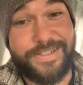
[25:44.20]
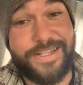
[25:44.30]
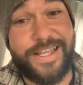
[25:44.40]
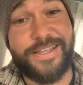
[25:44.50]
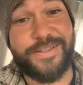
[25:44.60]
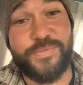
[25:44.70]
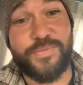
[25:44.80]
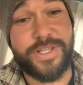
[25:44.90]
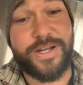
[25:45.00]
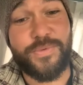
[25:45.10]
Hey,
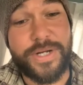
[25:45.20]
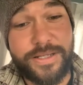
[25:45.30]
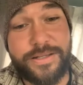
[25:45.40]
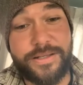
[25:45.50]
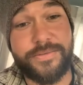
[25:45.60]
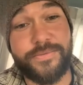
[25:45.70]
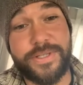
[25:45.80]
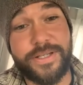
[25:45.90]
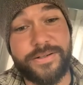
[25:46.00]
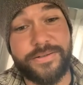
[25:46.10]
with our wahine,
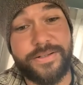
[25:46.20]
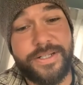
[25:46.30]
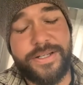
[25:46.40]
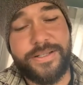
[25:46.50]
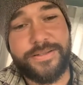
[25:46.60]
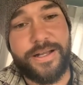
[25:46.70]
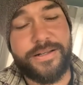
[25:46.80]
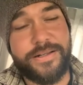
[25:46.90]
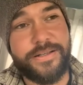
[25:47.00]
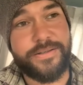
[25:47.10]
with our
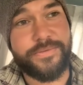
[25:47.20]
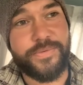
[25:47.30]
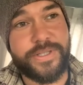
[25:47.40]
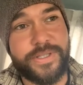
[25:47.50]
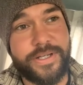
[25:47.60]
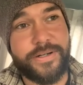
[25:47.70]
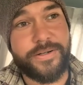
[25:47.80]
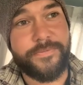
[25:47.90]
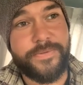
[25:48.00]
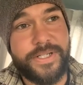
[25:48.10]
tāne, with
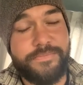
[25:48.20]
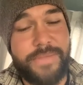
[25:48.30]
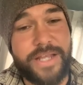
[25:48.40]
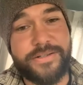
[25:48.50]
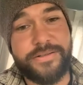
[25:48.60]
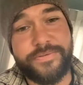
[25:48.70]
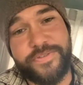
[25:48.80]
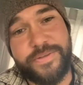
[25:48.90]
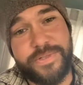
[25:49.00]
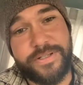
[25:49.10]
our masculine,
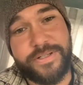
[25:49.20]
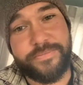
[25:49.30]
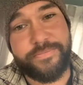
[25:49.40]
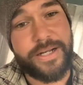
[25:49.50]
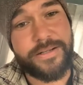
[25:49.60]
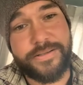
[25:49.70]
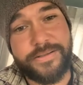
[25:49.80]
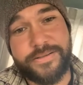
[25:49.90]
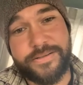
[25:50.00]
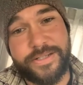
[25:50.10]
feminine
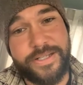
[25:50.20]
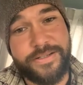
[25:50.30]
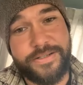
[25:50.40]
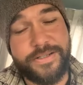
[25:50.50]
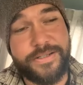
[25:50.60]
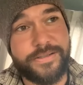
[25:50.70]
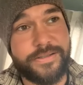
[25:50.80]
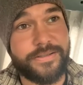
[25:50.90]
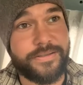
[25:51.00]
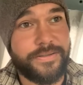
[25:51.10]
balances and energies,
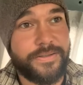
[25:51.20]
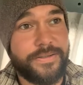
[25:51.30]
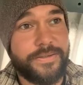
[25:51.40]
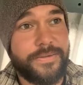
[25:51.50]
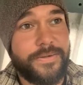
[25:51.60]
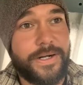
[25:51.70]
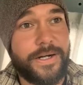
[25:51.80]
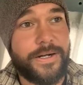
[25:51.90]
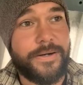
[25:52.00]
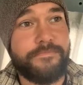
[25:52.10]
and
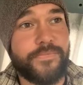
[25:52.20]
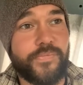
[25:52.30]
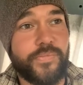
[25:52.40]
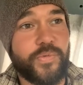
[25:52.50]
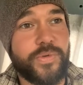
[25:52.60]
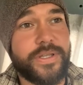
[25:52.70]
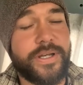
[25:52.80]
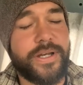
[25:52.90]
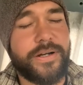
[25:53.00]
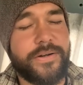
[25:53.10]
with
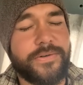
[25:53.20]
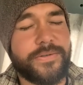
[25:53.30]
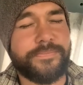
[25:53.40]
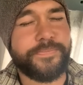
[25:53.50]
our